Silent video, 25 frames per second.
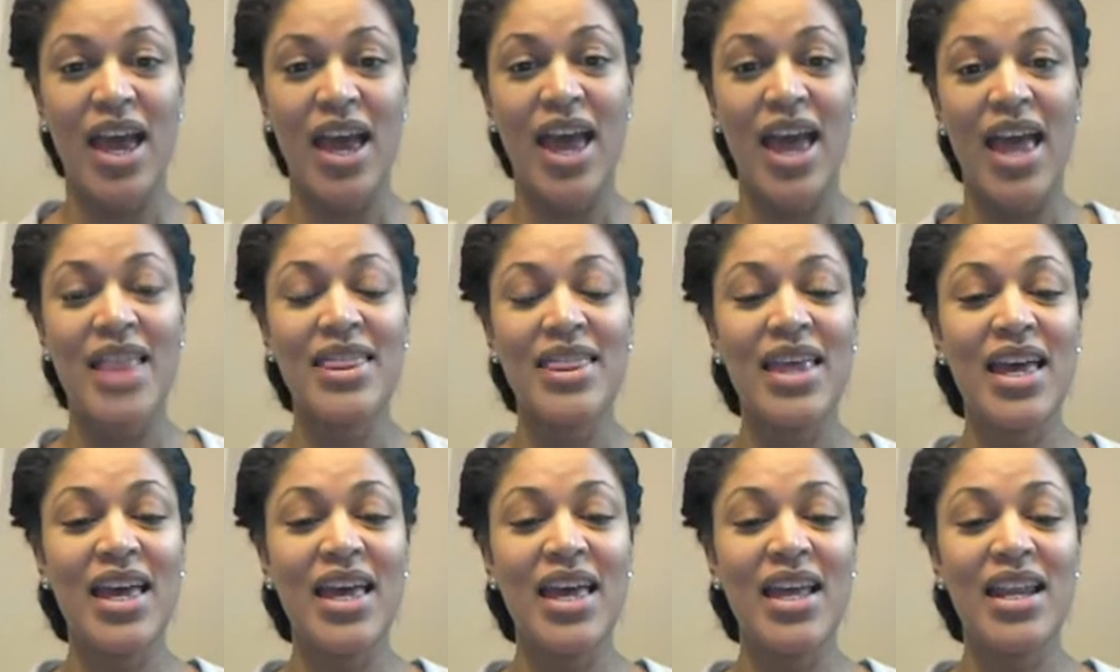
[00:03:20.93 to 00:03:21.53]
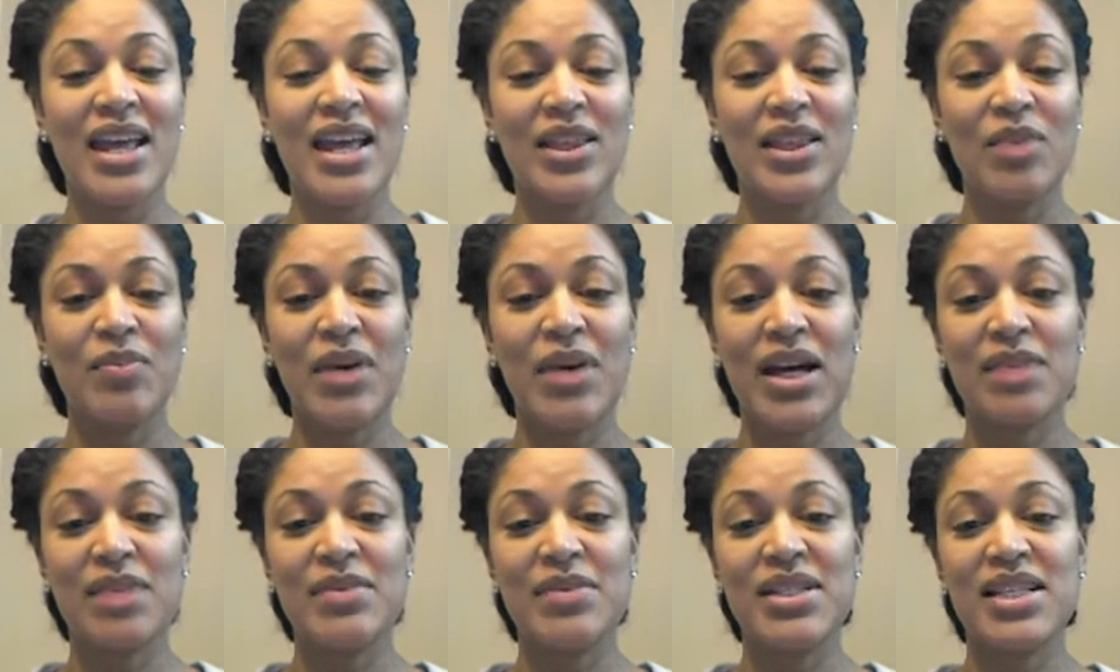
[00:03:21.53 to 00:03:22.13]
And then at the
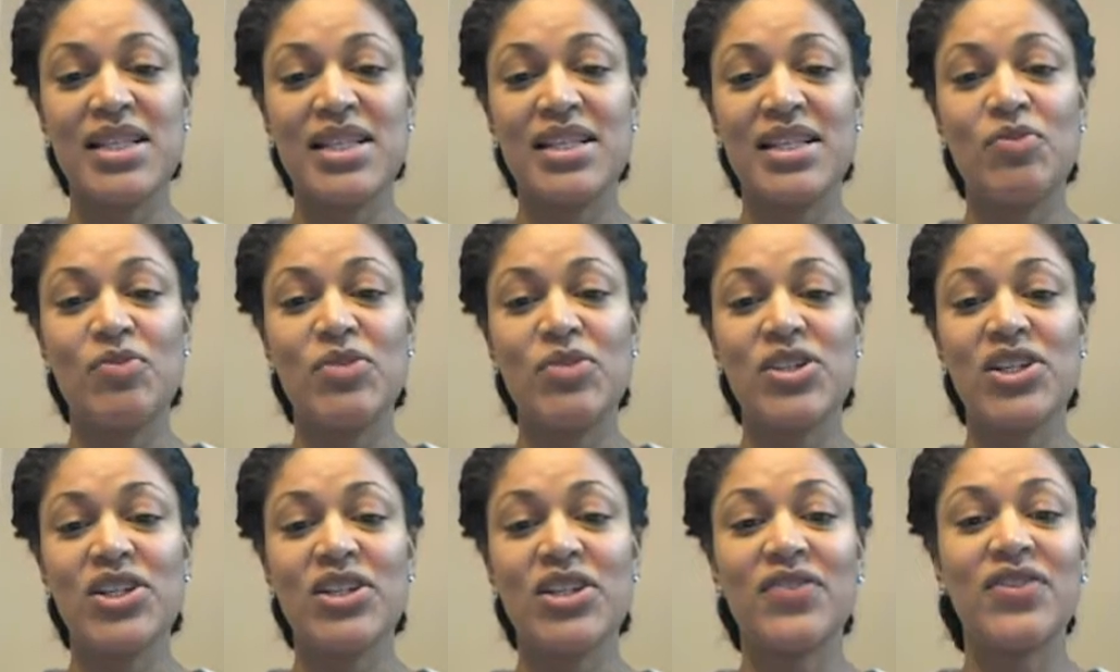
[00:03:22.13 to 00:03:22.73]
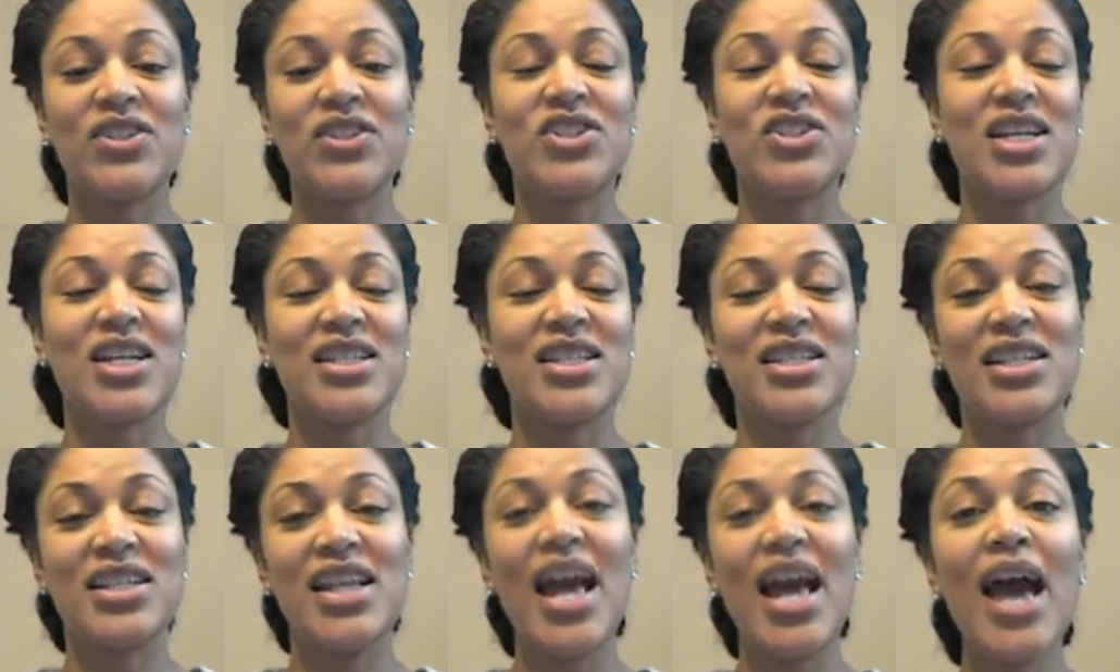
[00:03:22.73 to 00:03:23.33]
bottom it says imaging of the
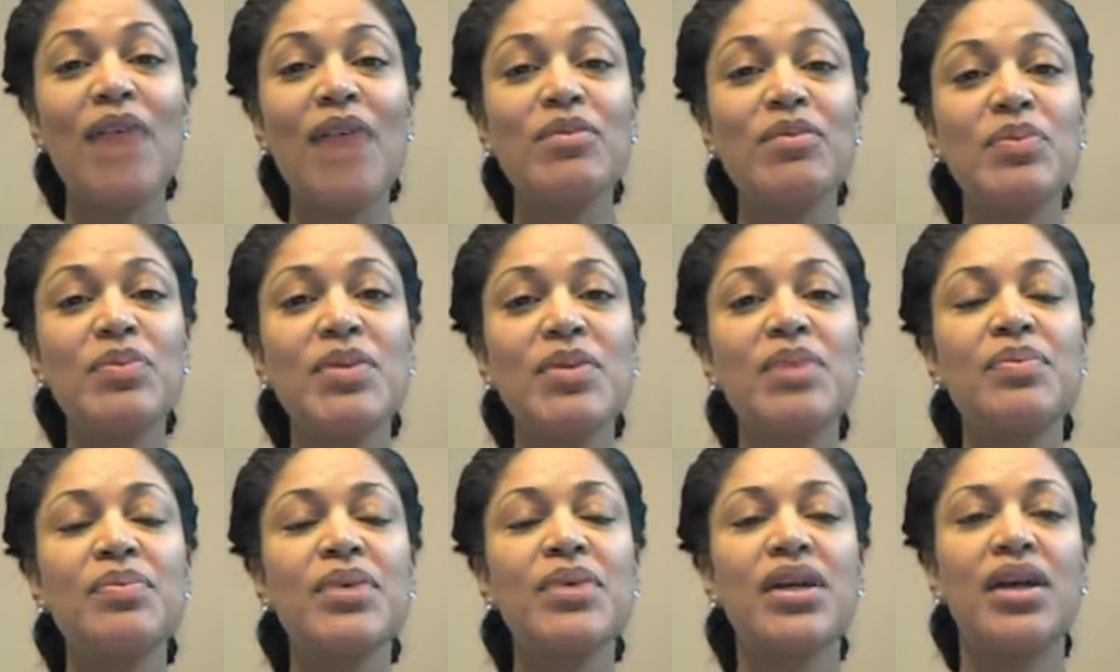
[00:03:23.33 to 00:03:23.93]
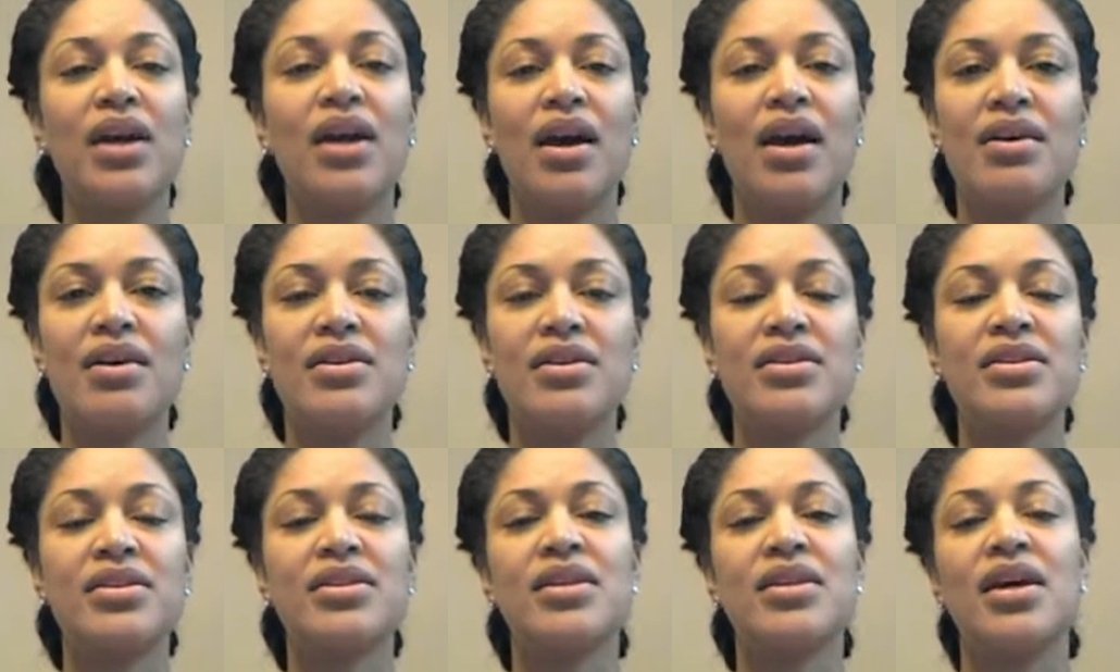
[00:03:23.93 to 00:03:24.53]
chest and abdomen, because